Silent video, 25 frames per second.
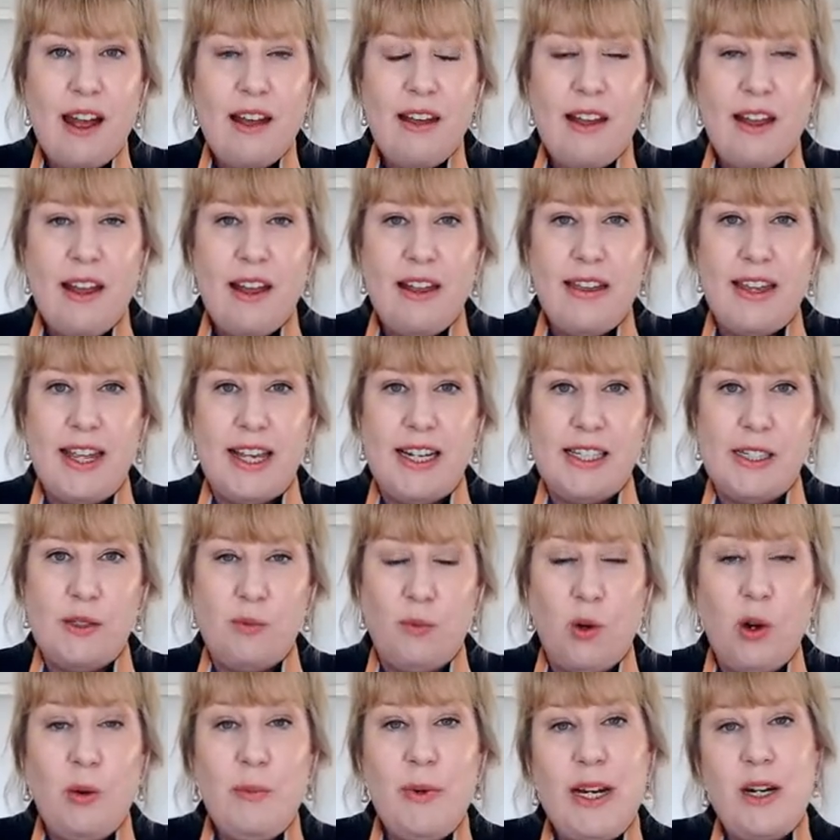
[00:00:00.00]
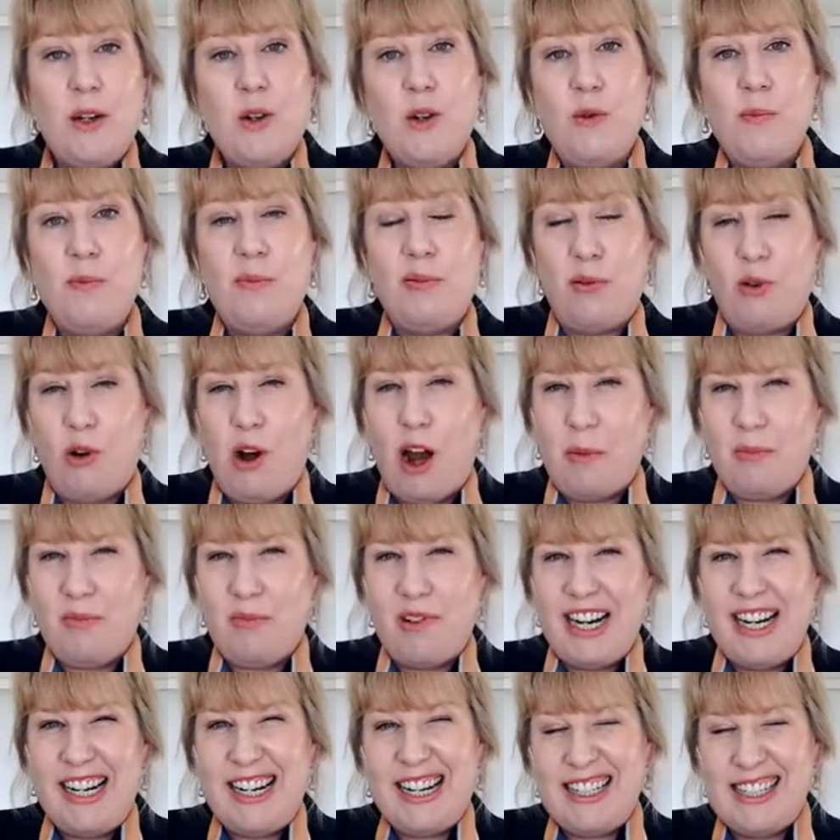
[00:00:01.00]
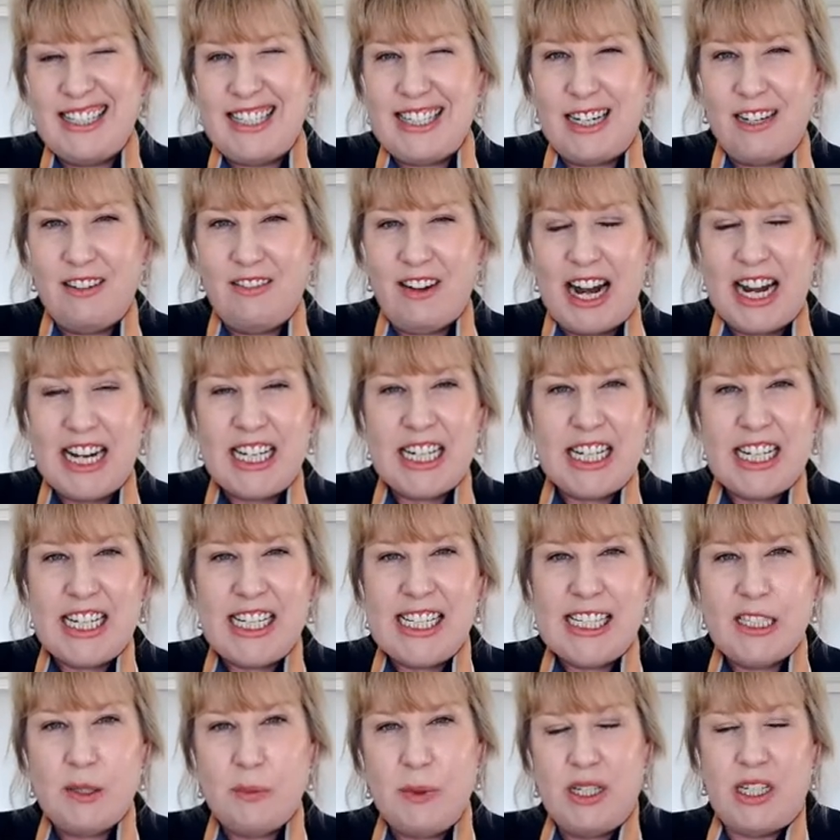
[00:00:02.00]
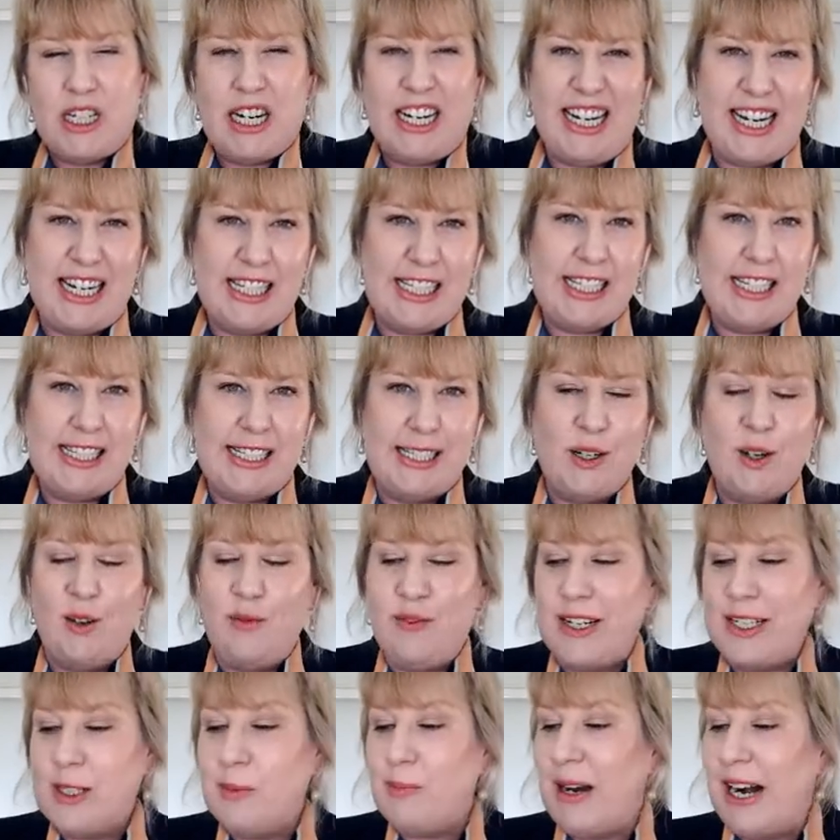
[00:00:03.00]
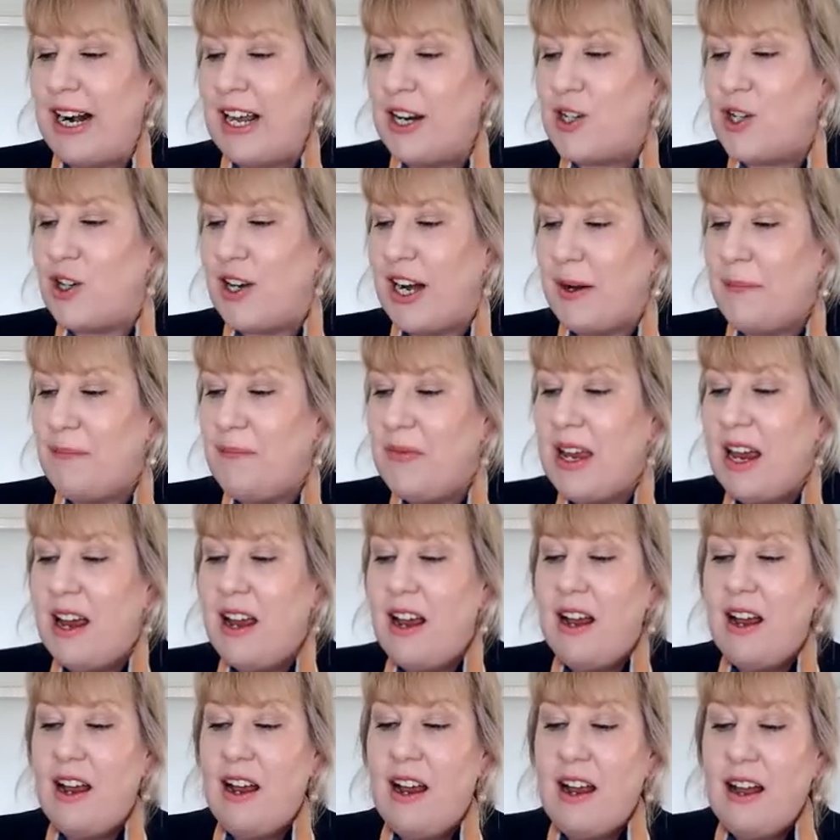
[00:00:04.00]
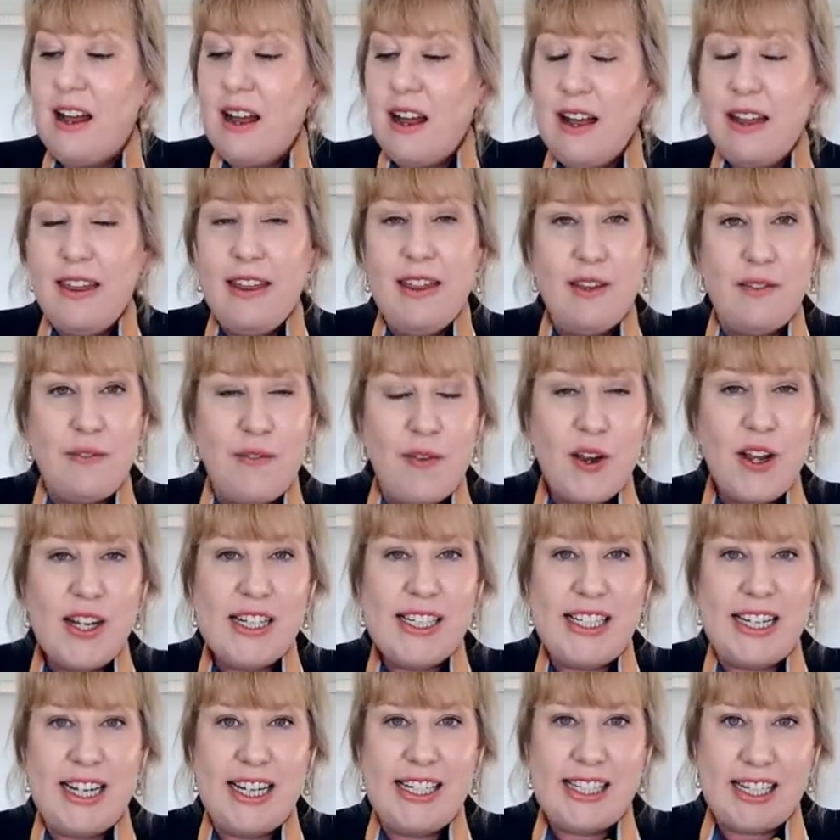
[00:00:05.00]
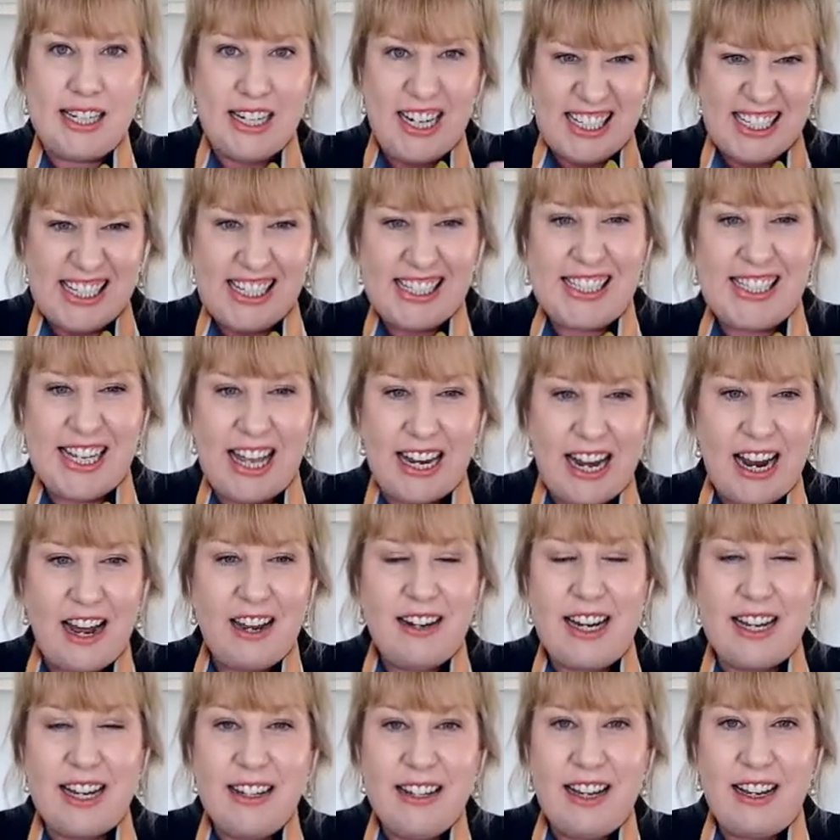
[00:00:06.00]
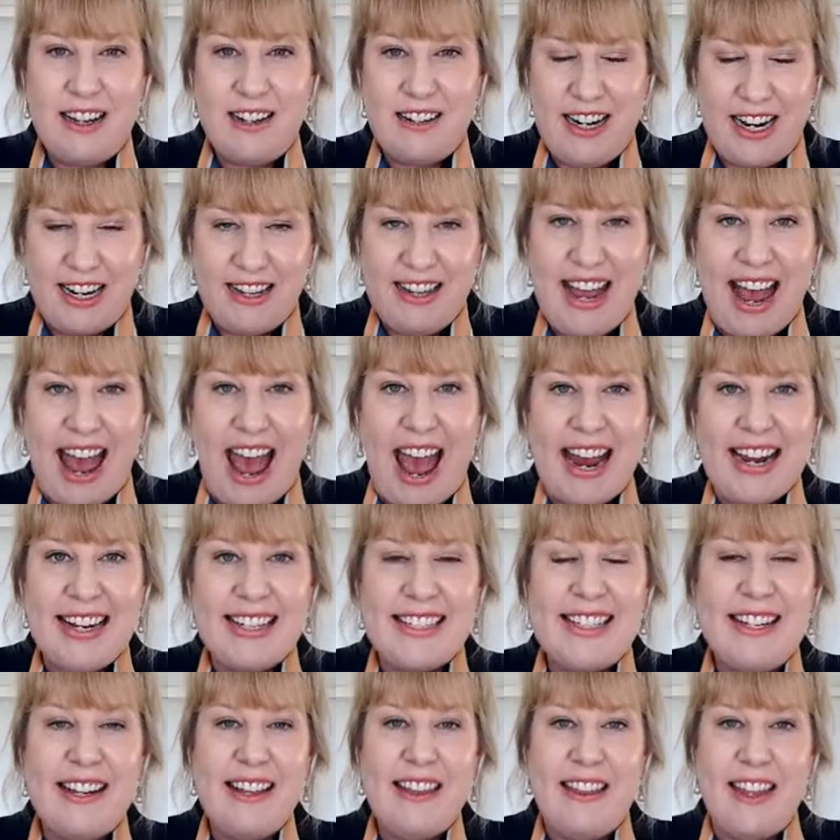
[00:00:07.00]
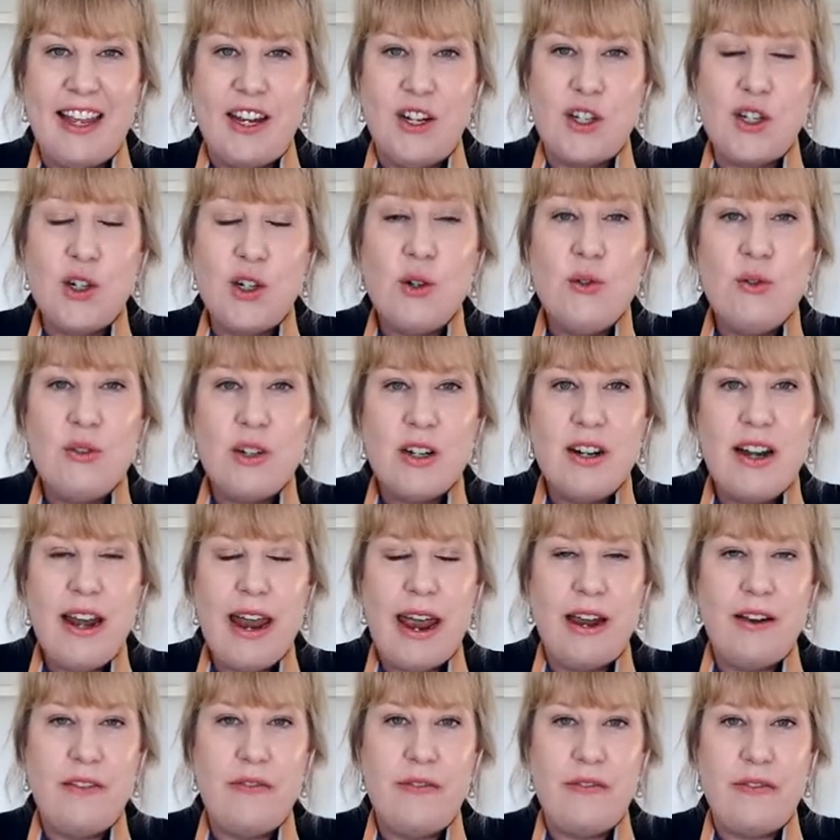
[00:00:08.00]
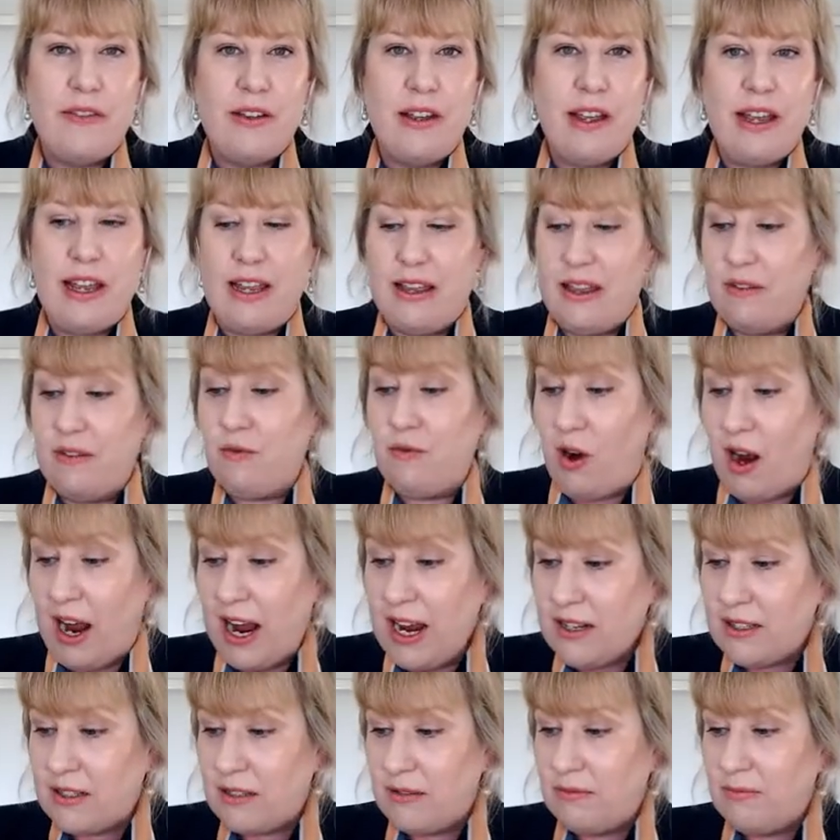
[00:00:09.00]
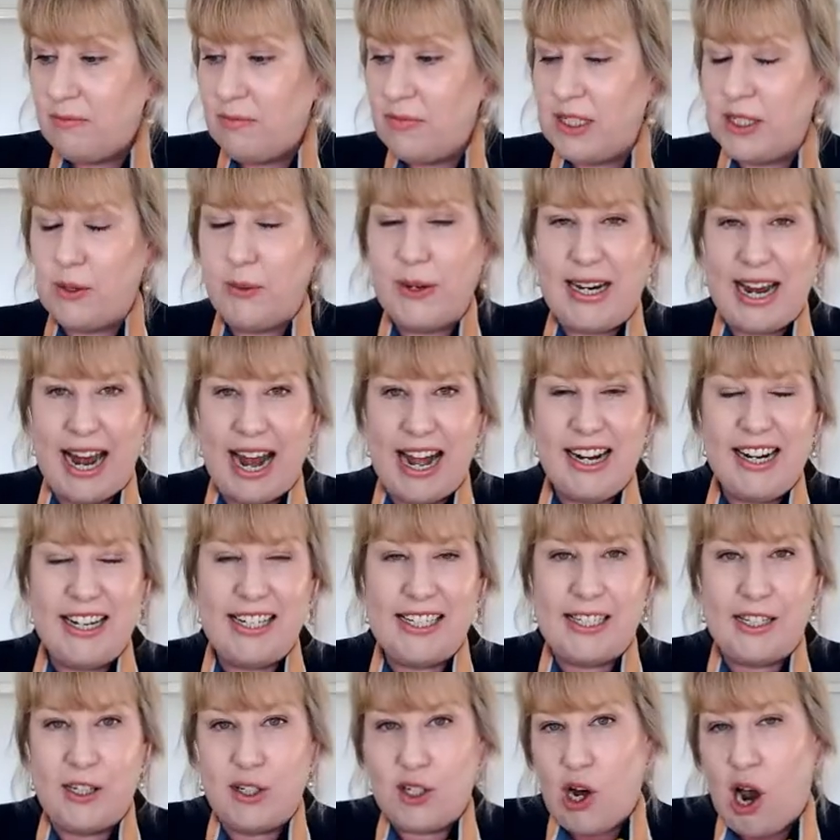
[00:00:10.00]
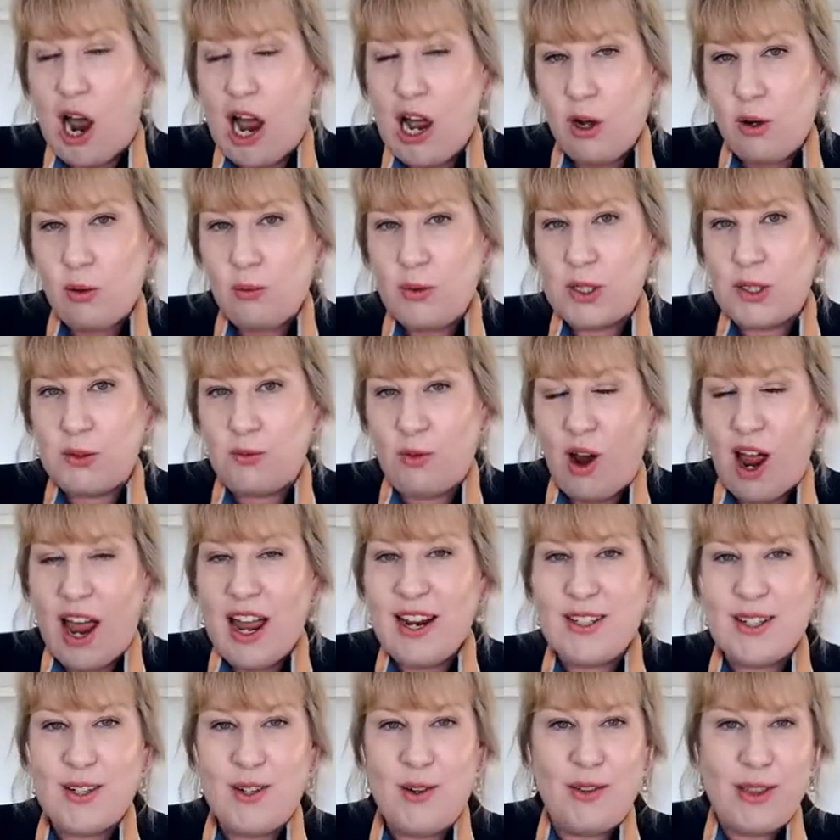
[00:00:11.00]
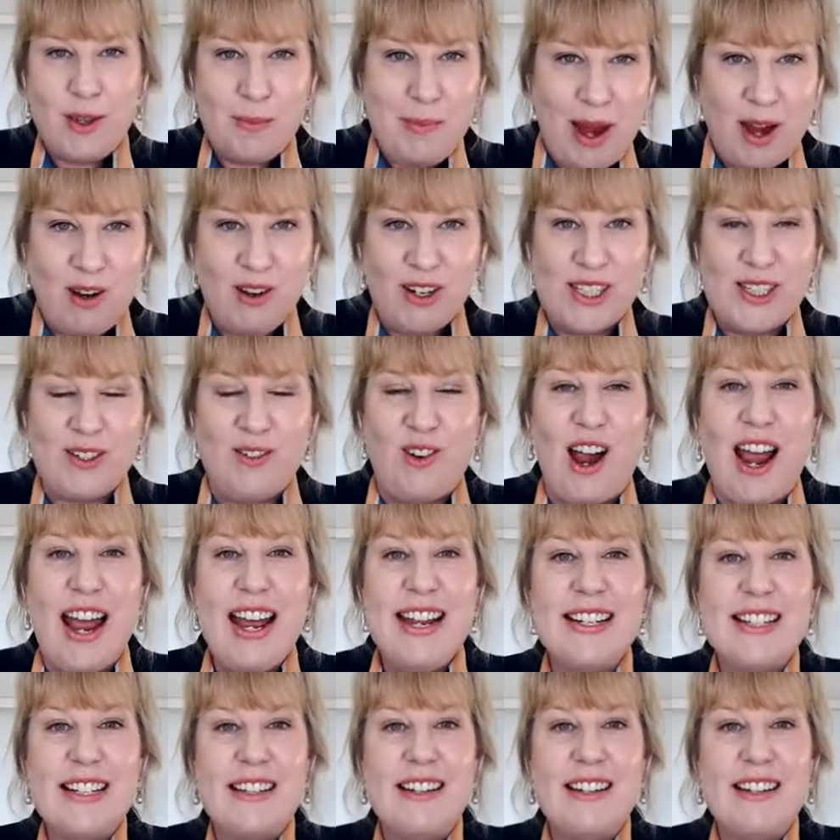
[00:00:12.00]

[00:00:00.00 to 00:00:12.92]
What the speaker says: There's what we call primary considerations, which I guess is self-explanatory. The first is, and this is set out in the Act, that children have the right, so again, it's the child's right, not the parent's right,